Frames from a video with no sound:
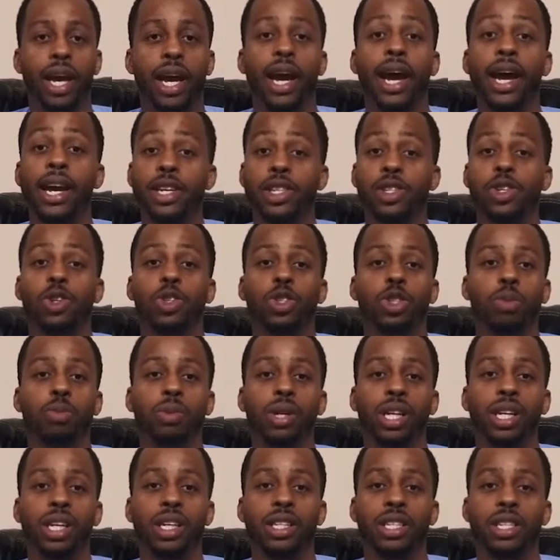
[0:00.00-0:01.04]
Hey, social
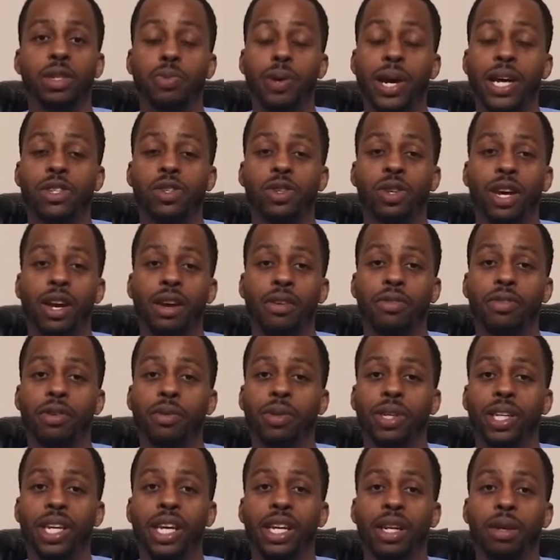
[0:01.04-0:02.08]
media, this is Pastor David from
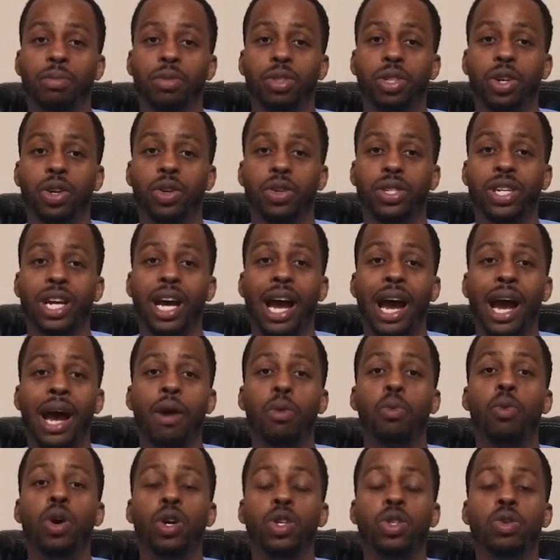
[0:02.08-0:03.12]
the Kingdom Church. I
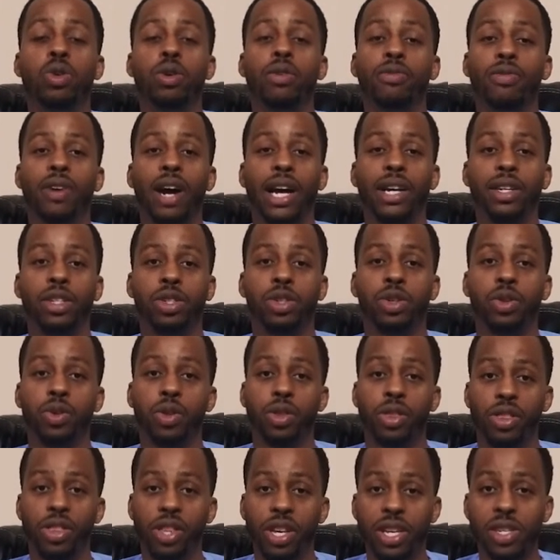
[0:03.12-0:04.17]
want to invite you
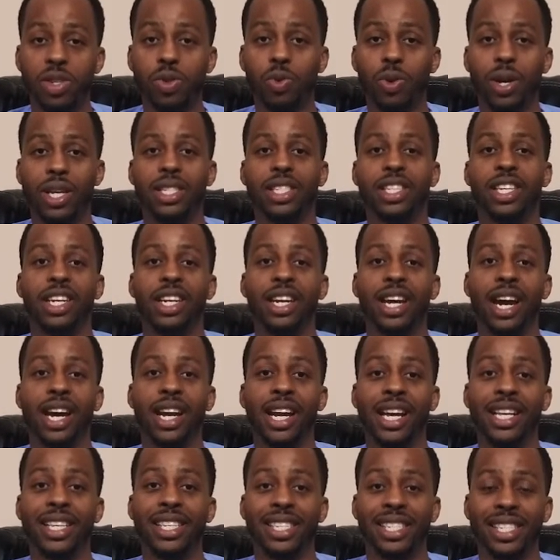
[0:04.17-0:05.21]
this Wednesday night
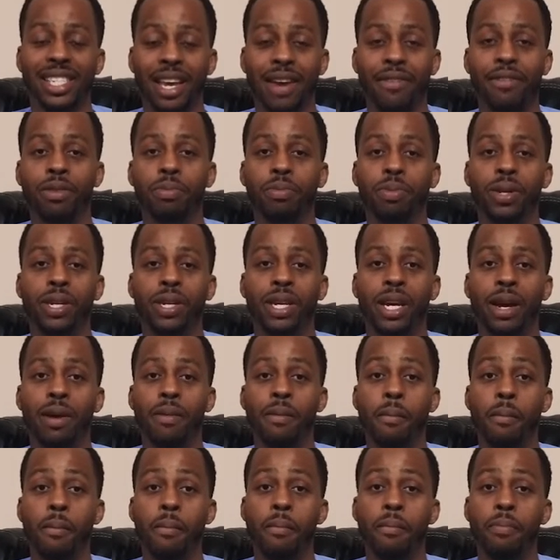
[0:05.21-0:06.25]
at 7 p.m.
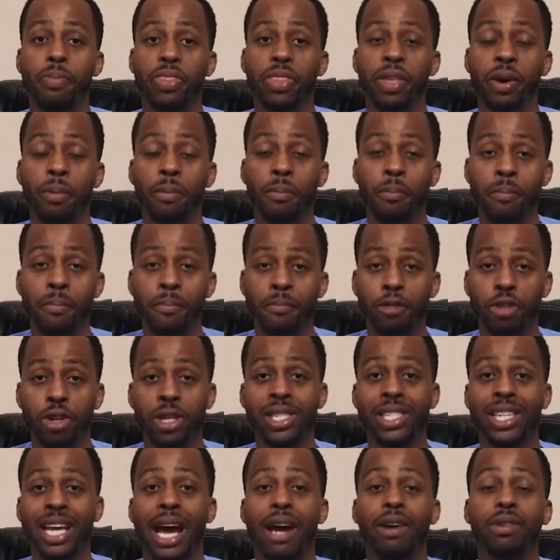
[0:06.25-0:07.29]
The
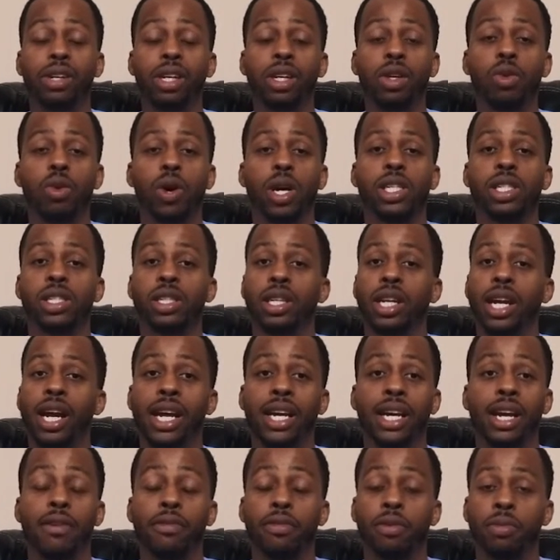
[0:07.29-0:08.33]
resounding question that I
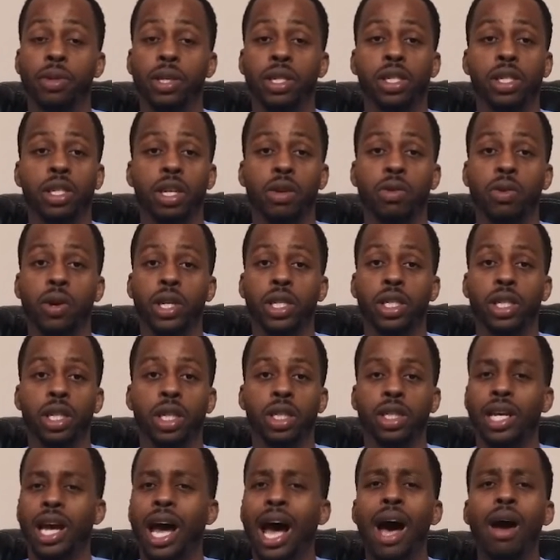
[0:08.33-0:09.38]
get from this generation is,
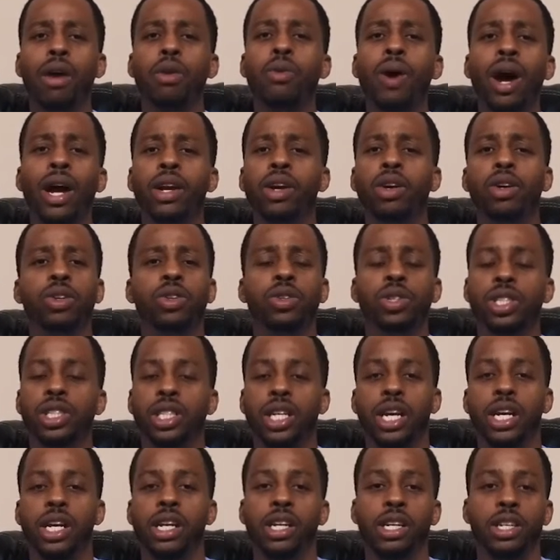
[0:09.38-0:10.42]
how do I know
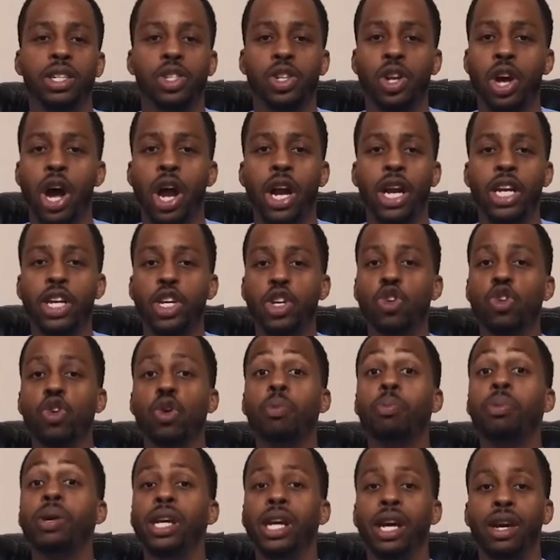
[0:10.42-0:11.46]
Christianity is not a
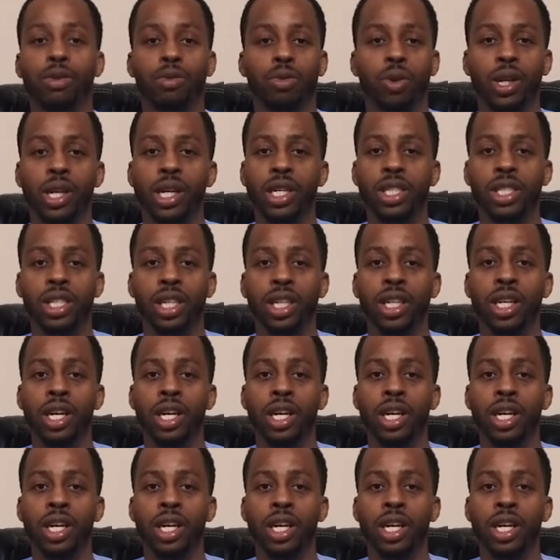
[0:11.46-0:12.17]
European religion